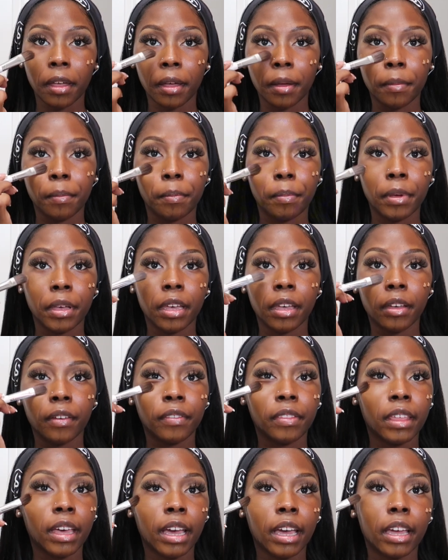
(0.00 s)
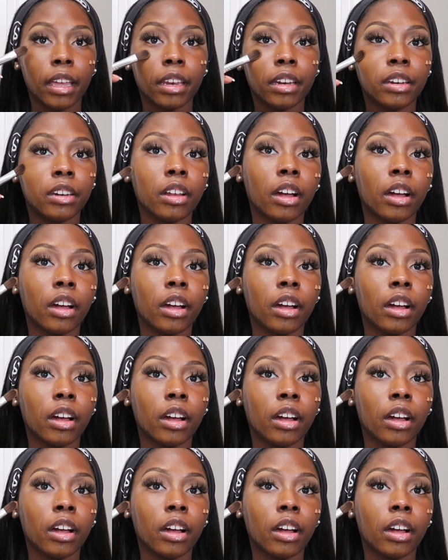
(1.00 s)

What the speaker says: a bit of that